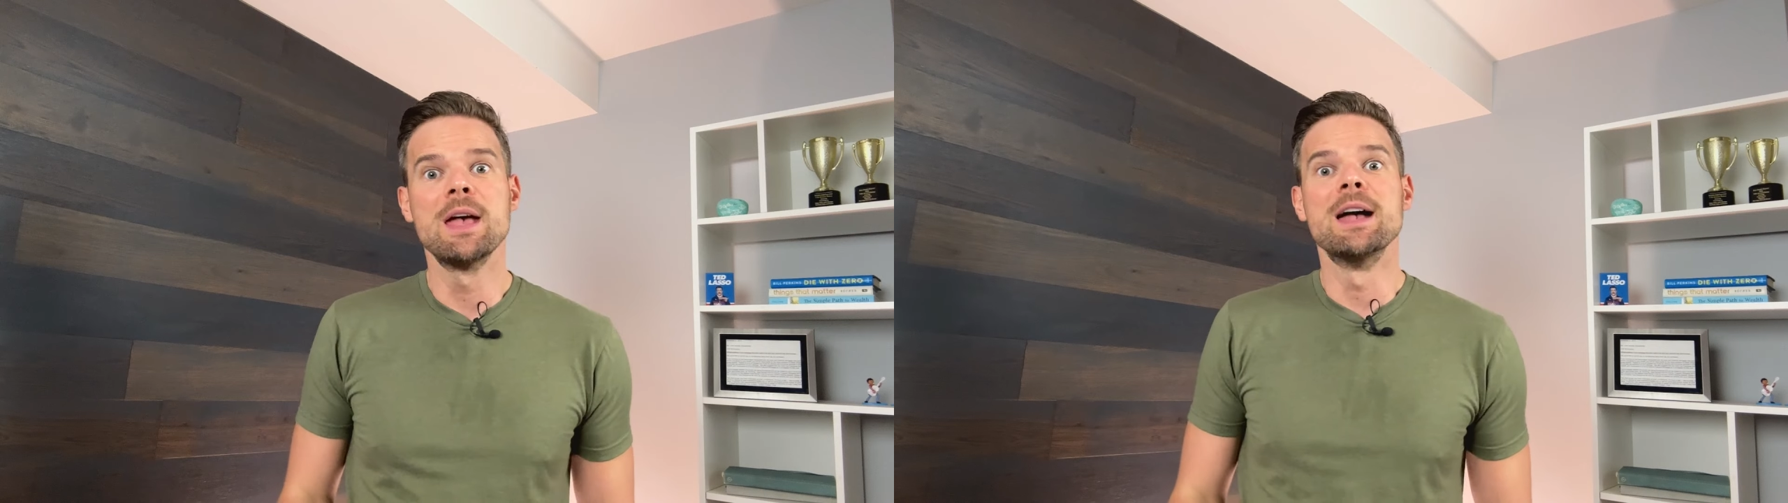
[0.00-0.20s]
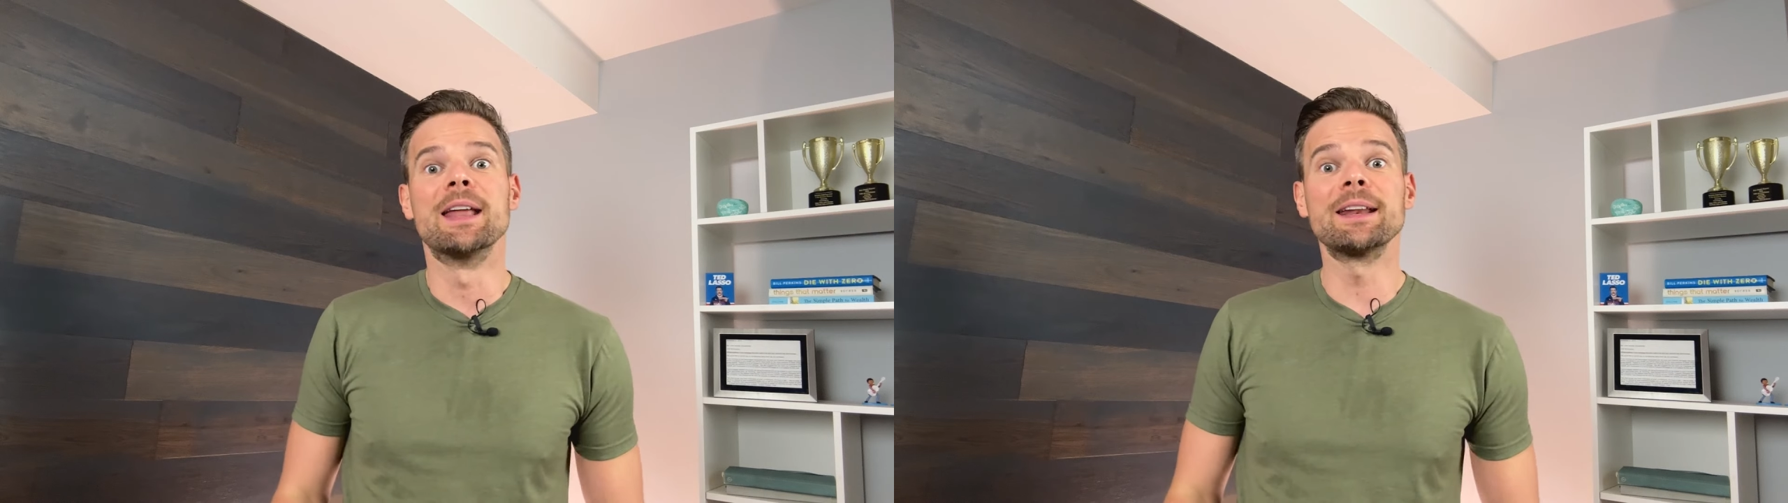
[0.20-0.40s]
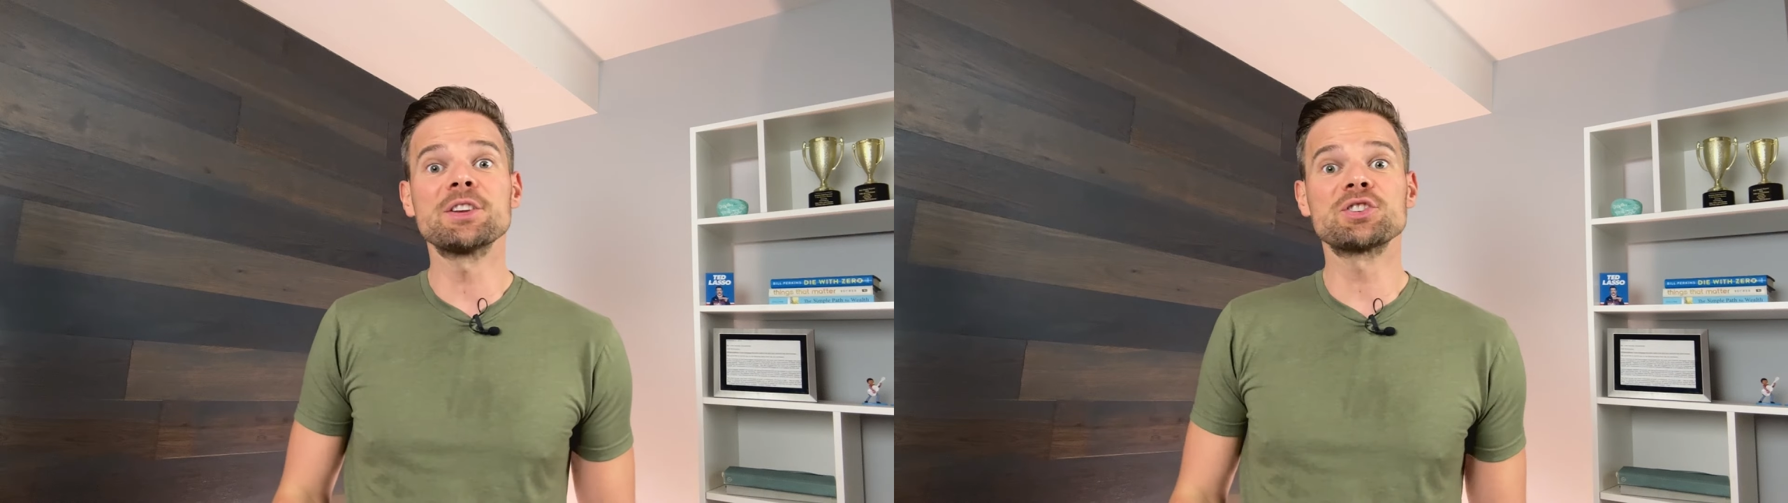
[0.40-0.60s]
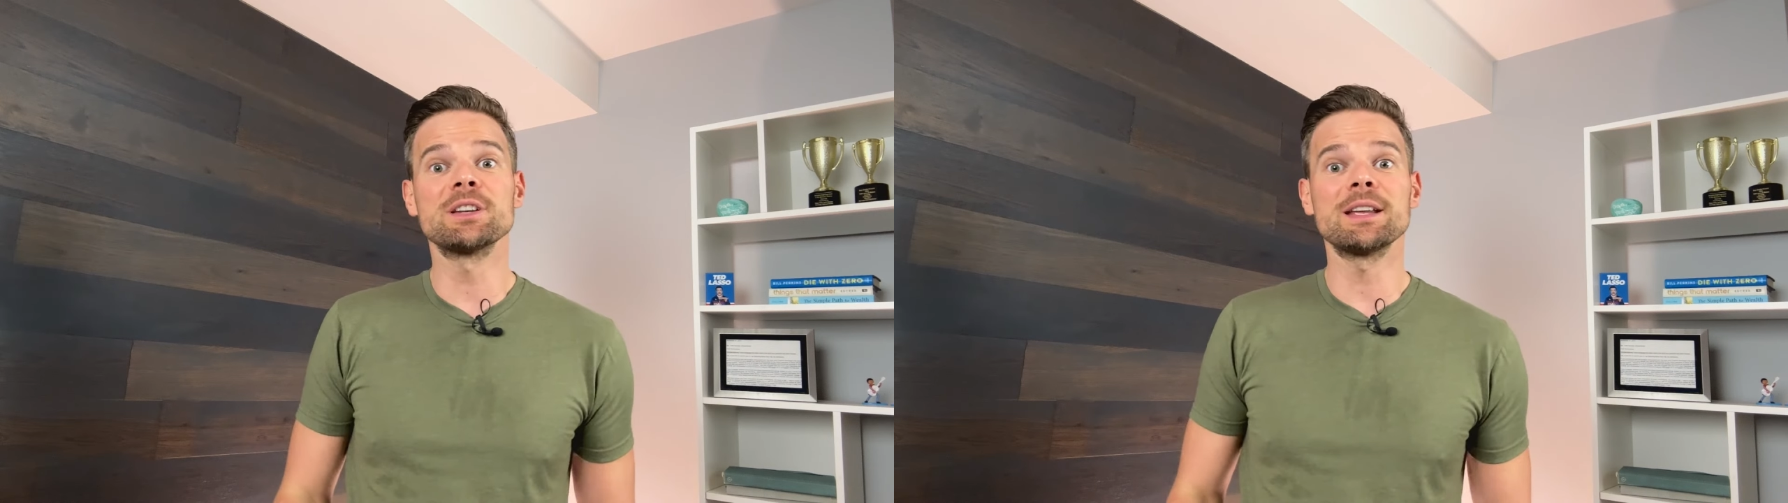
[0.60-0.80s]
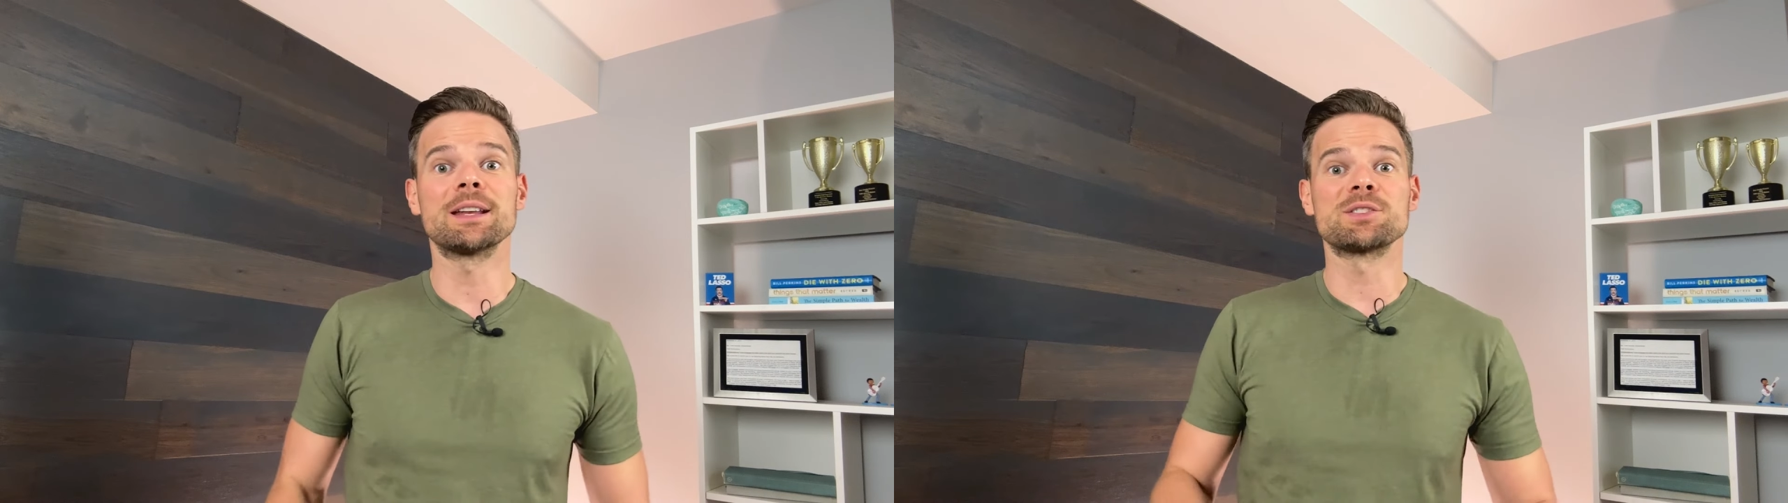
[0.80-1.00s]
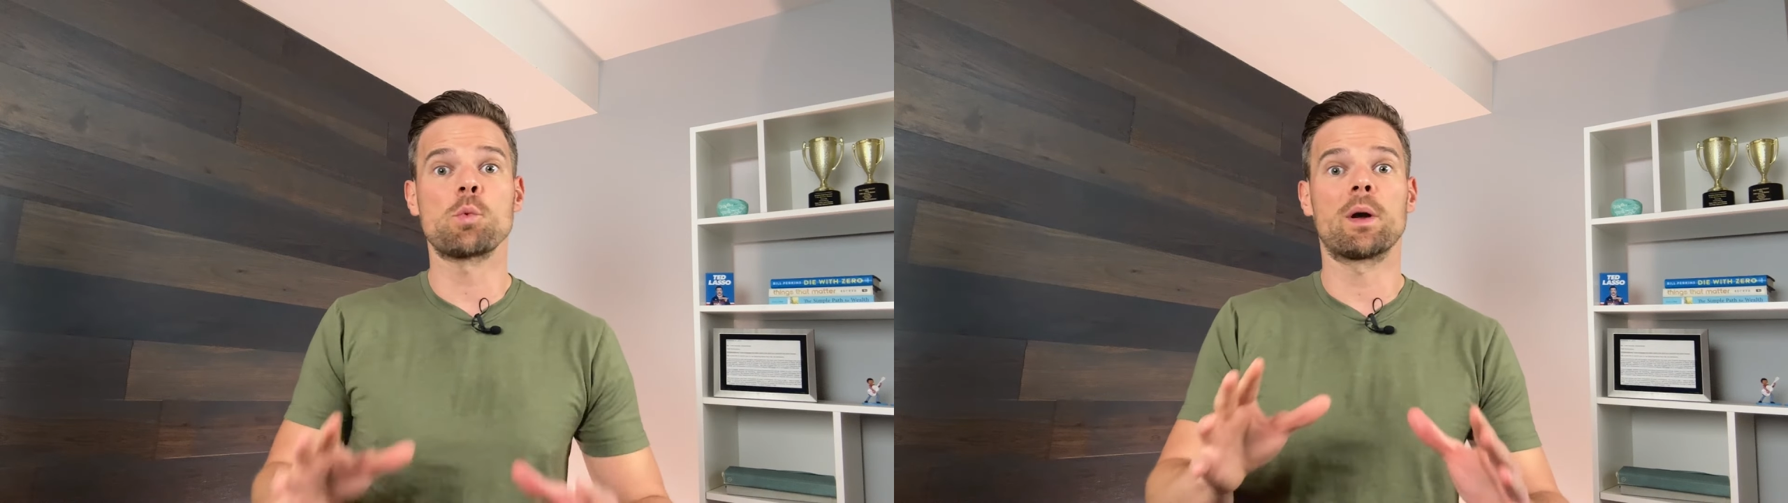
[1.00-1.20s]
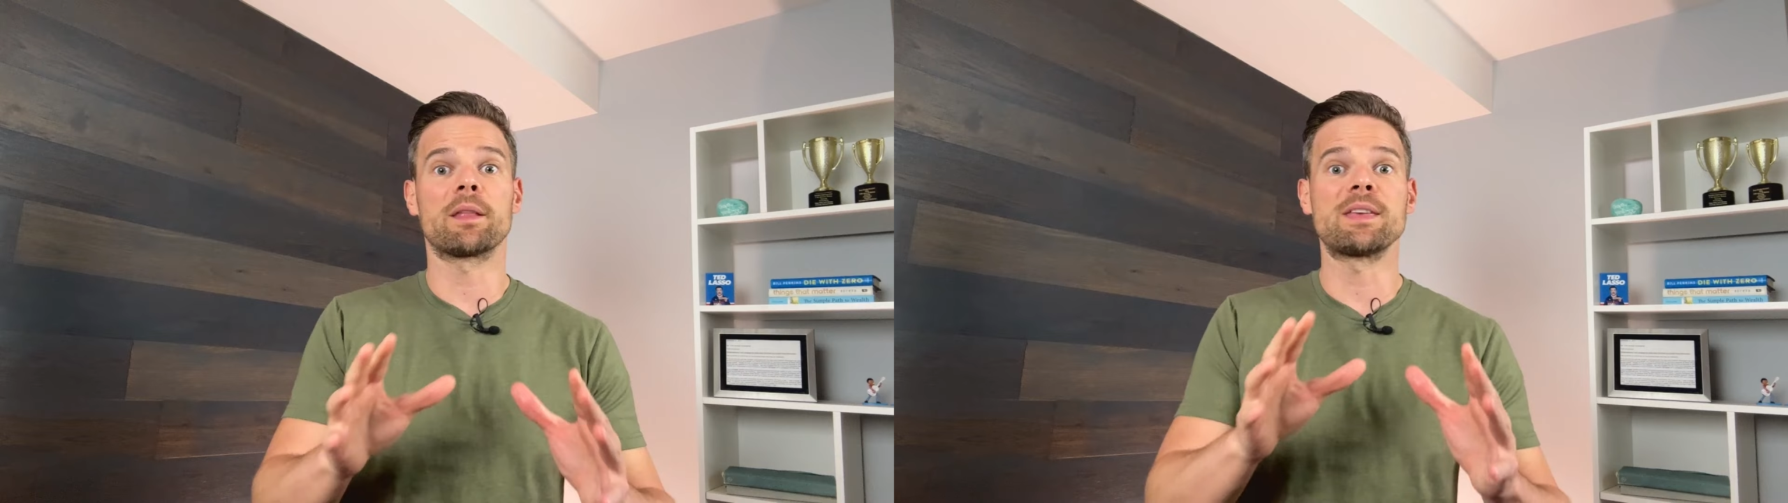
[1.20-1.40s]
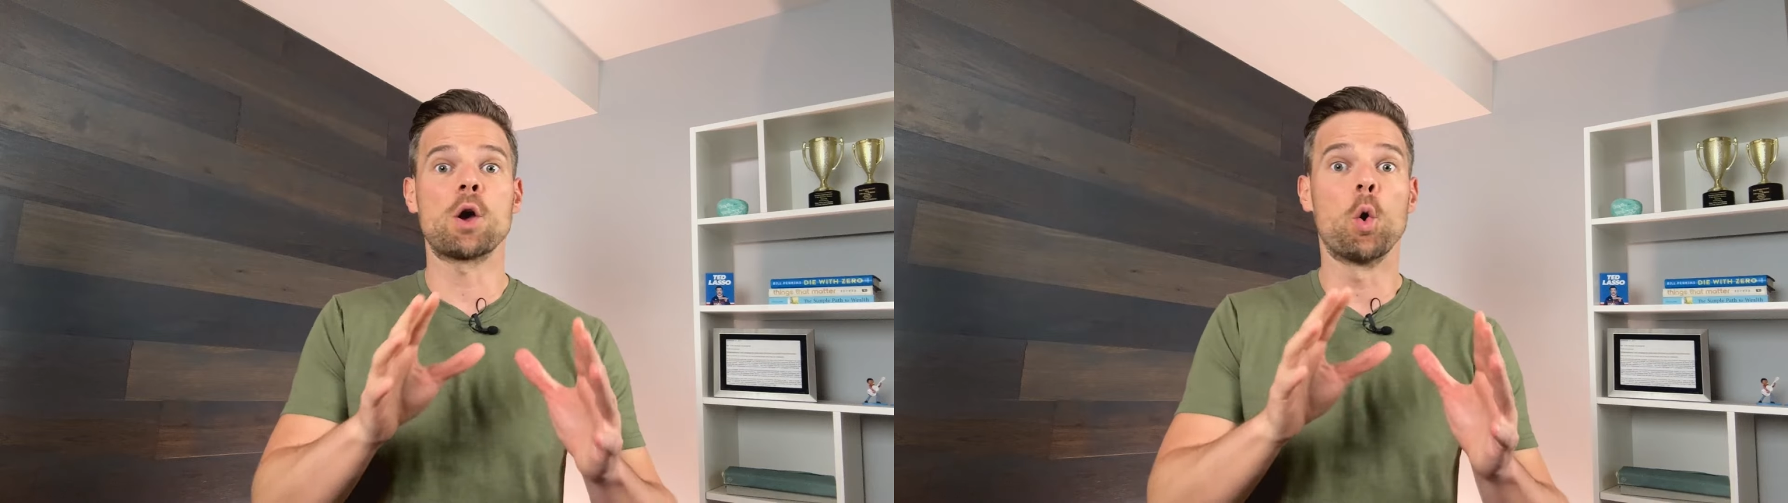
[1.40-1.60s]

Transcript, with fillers: In addition, it is one of the